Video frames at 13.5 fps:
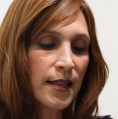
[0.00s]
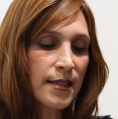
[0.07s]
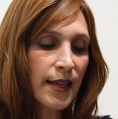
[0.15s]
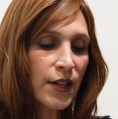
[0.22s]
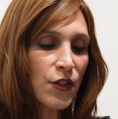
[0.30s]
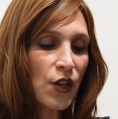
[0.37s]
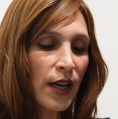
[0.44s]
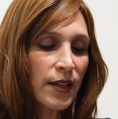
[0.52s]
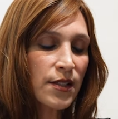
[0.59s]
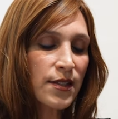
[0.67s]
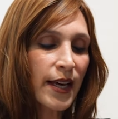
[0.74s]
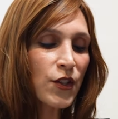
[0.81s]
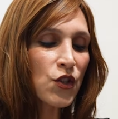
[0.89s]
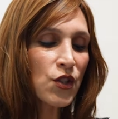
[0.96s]
such,
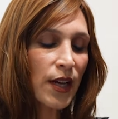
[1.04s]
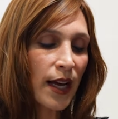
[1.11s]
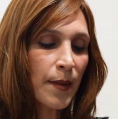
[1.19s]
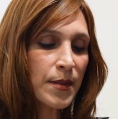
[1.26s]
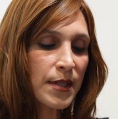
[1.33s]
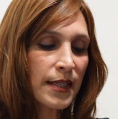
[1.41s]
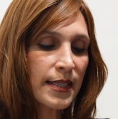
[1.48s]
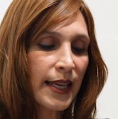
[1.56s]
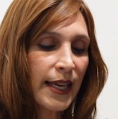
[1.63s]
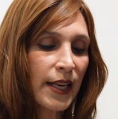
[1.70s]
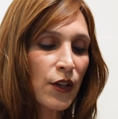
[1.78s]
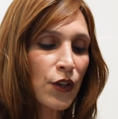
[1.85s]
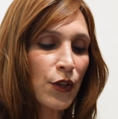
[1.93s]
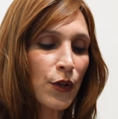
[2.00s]
such times
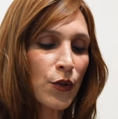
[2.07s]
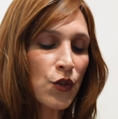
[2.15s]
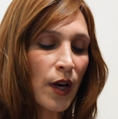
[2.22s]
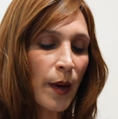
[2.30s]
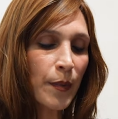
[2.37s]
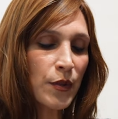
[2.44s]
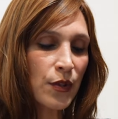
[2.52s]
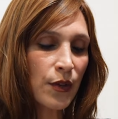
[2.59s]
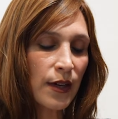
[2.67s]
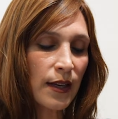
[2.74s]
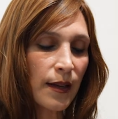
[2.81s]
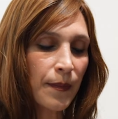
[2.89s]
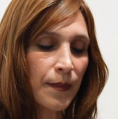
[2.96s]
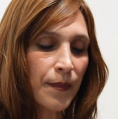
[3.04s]
contain huge
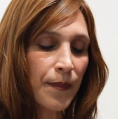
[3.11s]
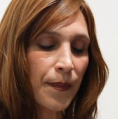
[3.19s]
opportunity.